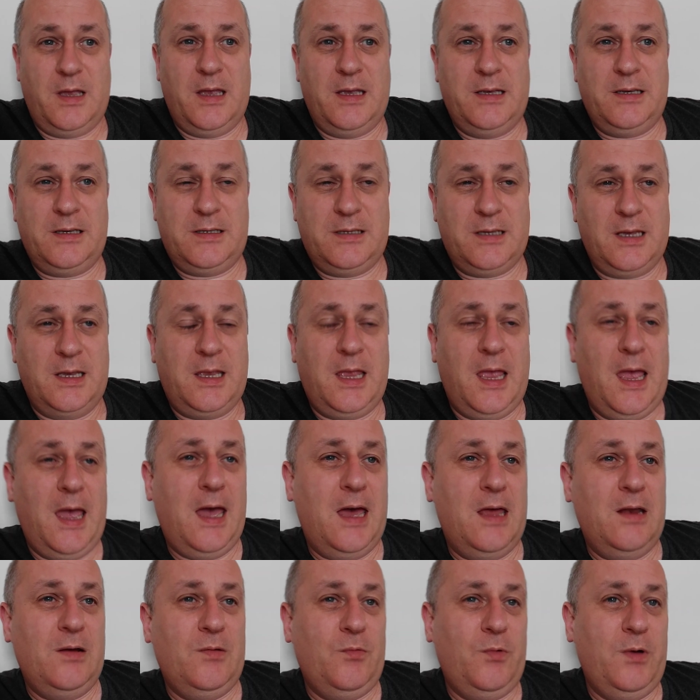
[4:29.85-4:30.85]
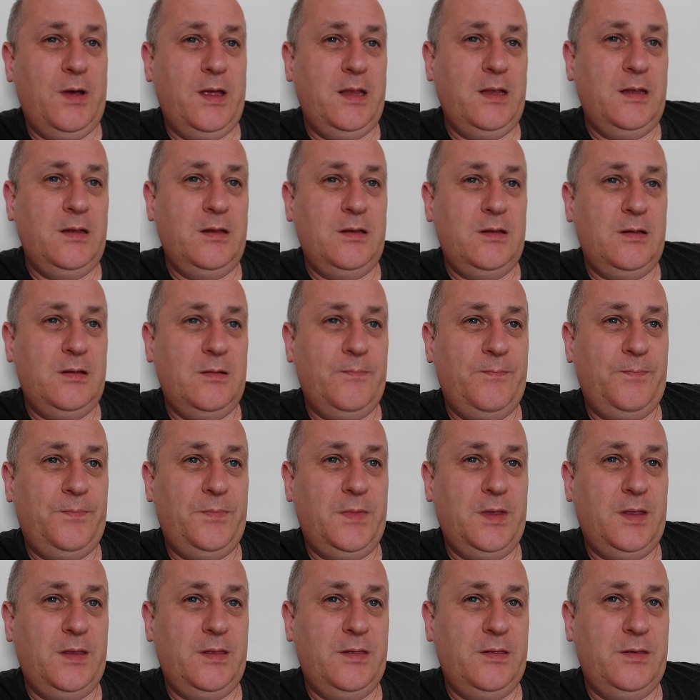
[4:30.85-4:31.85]
as I can when
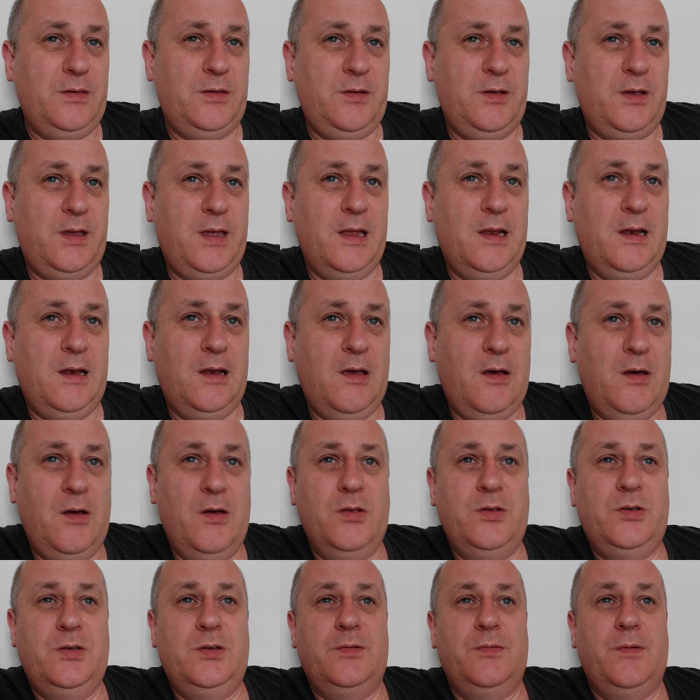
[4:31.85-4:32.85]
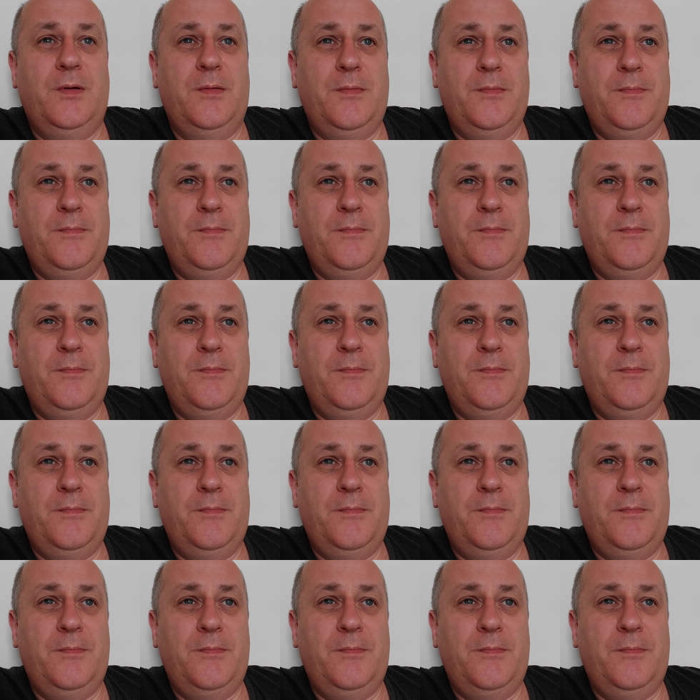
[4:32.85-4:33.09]
you get large